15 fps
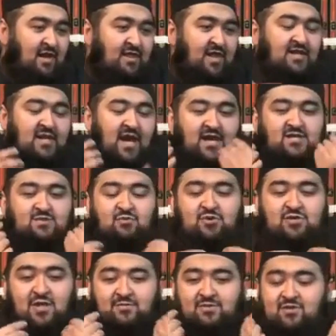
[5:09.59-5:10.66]
That as
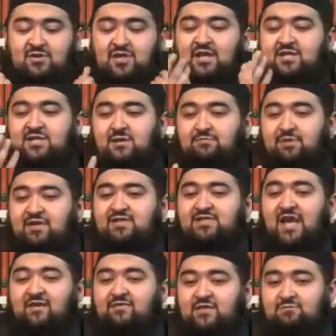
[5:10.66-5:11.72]
Muslims, there needs to be a
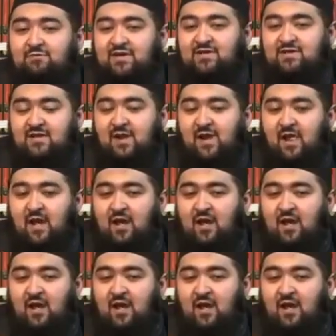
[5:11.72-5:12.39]
safe space.